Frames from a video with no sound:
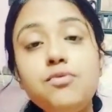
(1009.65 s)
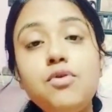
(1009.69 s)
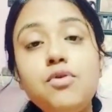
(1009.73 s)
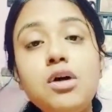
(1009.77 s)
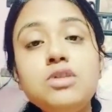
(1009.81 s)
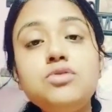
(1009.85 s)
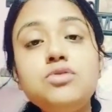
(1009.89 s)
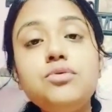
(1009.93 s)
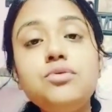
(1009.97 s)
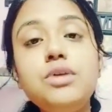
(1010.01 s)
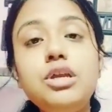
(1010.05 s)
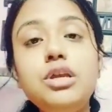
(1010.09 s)

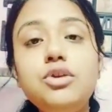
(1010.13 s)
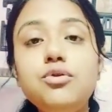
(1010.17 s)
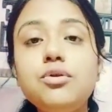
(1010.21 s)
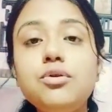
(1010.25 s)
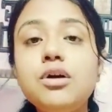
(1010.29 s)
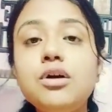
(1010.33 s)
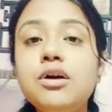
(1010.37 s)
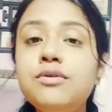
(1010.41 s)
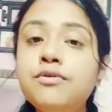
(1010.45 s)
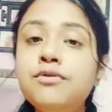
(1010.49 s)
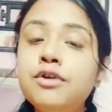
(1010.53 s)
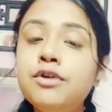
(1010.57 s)
ones we need to
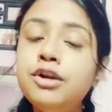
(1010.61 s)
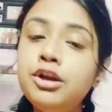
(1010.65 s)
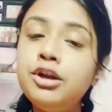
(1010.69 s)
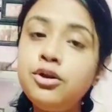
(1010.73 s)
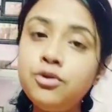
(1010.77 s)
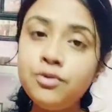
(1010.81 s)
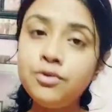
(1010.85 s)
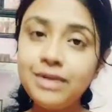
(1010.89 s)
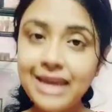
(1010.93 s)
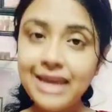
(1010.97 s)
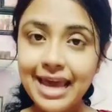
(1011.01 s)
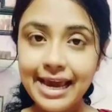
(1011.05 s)
convert
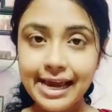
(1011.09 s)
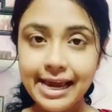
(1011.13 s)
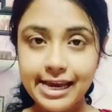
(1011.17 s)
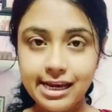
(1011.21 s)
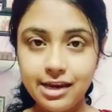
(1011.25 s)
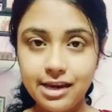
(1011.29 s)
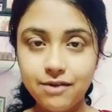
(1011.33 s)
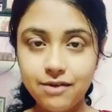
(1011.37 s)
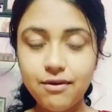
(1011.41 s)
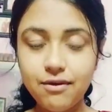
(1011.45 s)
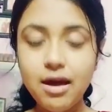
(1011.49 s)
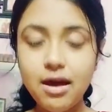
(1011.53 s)
into
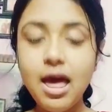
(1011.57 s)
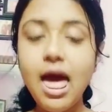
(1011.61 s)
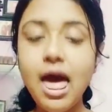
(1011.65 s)
negative,